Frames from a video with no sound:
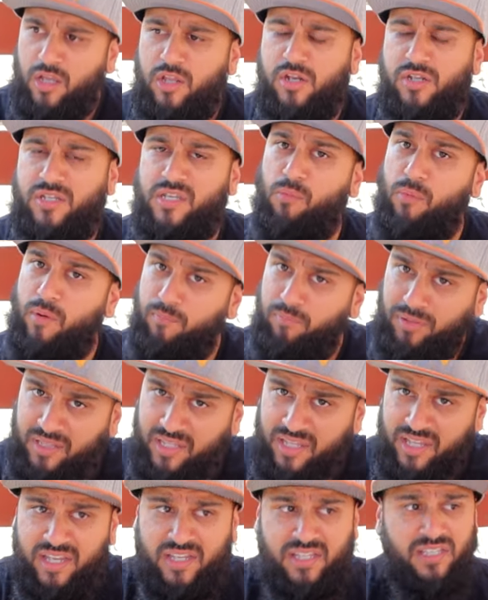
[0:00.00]
can someone
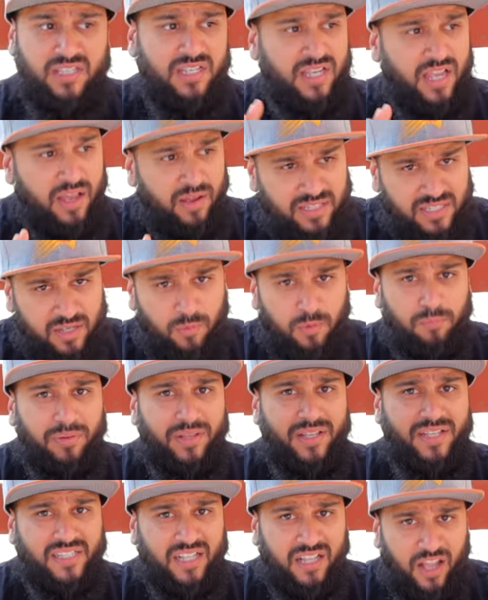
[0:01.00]
please
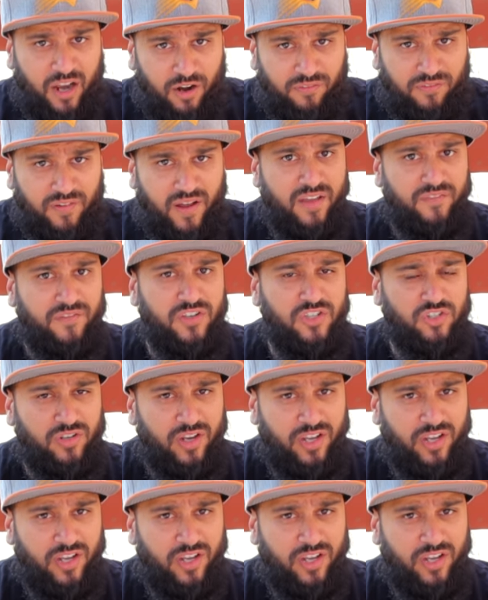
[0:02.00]
clarify if he's